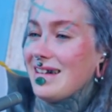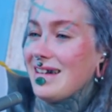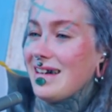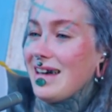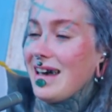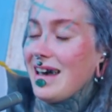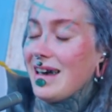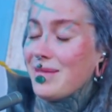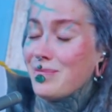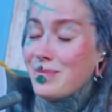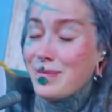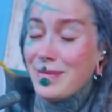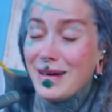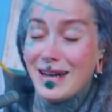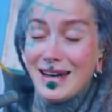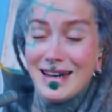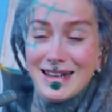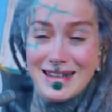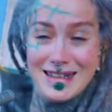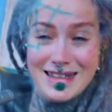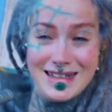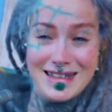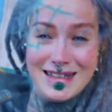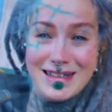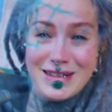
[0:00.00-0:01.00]

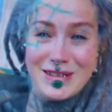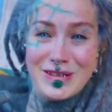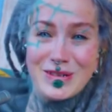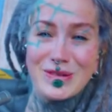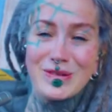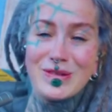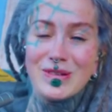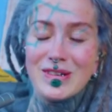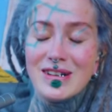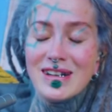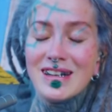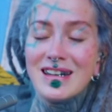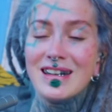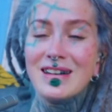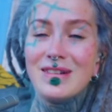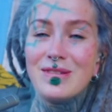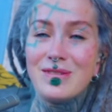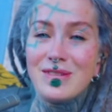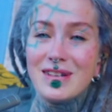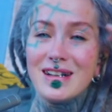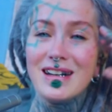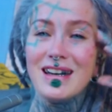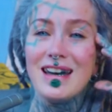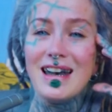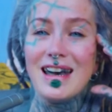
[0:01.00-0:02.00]
ability to
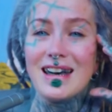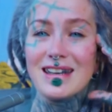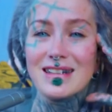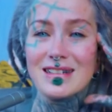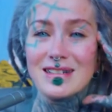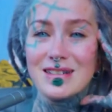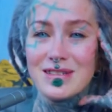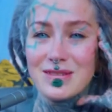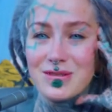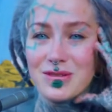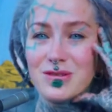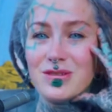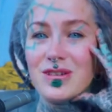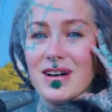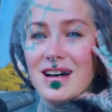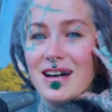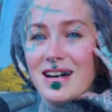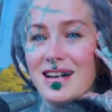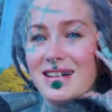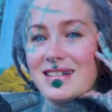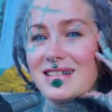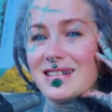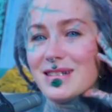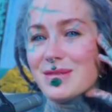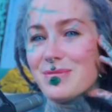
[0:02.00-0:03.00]
relax through
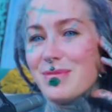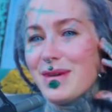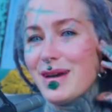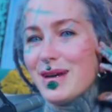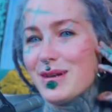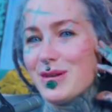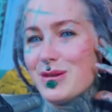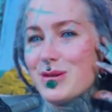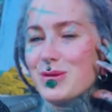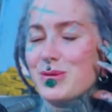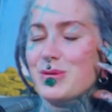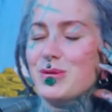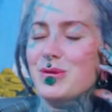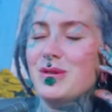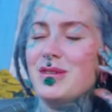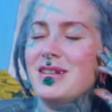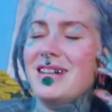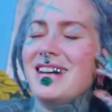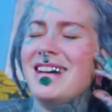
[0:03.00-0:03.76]
A S M R too.